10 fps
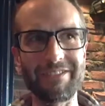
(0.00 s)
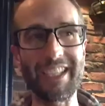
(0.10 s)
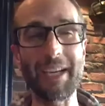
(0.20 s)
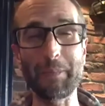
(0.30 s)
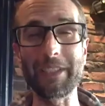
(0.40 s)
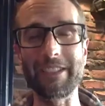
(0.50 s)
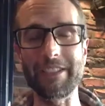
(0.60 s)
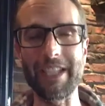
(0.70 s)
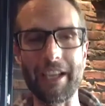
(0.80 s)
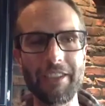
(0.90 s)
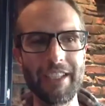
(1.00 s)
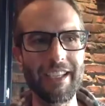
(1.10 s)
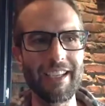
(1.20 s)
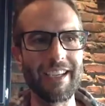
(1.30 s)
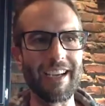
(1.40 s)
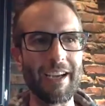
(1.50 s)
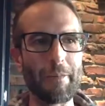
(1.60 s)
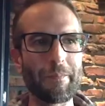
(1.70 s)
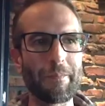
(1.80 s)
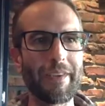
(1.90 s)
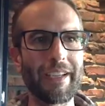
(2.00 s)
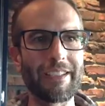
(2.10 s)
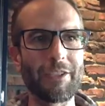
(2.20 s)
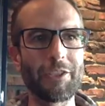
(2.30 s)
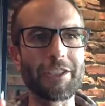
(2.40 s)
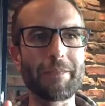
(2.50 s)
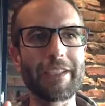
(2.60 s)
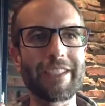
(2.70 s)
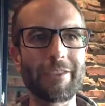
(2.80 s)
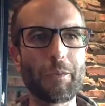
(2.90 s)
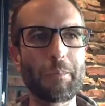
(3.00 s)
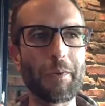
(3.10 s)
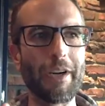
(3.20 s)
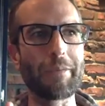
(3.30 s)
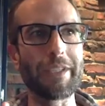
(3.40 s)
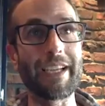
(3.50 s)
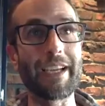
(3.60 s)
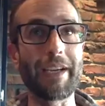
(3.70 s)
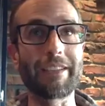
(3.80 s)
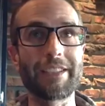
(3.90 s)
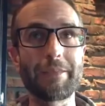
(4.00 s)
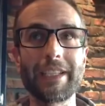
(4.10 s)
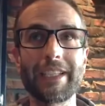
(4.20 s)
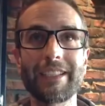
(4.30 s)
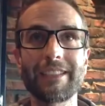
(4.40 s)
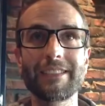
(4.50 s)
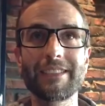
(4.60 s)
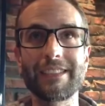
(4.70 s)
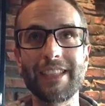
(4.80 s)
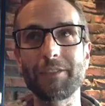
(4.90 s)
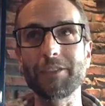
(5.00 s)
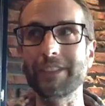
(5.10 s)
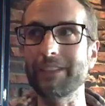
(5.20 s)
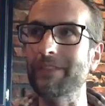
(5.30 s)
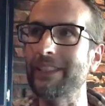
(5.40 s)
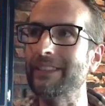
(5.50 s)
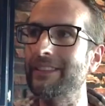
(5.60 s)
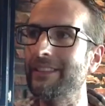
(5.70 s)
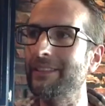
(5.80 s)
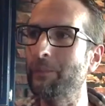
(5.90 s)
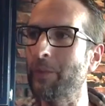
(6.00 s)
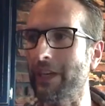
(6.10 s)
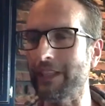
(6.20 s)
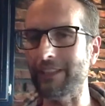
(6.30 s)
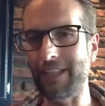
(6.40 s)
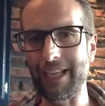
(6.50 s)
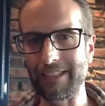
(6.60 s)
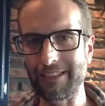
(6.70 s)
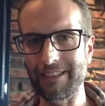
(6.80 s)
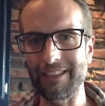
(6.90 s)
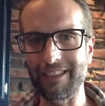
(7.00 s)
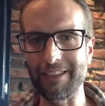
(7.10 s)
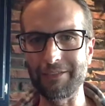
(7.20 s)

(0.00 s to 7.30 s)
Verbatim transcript: a couple years now, um, and ultimately it will probably come out to be several different product lines of